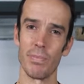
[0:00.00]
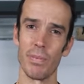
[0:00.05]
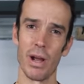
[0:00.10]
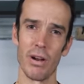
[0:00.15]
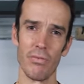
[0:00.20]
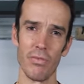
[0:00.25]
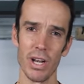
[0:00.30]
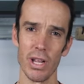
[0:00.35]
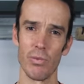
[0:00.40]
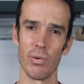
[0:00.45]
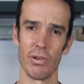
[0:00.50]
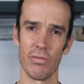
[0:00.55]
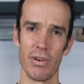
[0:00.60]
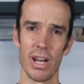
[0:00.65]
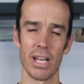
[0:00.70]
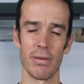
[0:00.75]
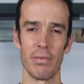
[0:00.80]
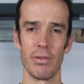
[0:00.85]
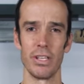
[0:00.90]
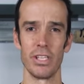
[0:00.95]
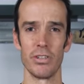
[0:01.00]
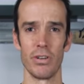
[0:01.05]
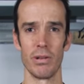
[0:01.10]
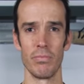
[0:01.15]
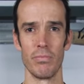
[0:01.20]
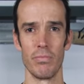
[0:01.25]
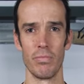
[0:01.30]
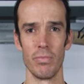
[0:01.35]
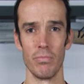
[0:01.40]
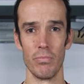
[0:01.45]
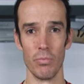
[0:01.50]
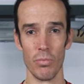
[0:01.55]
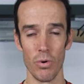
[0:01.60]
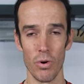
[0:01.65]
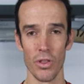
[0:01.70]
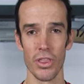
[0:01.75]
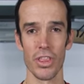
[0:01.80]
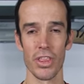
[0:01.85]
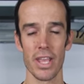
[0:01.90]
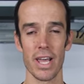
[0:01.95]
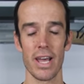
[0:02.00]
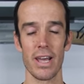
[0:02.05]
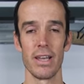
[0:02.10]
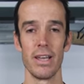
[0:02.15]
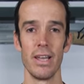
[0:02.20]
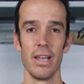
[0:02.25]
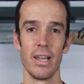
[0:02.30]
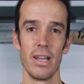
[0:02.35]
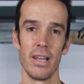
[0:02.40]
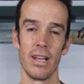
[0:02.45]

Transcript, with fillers: but I really wouldn't recommend doing more than that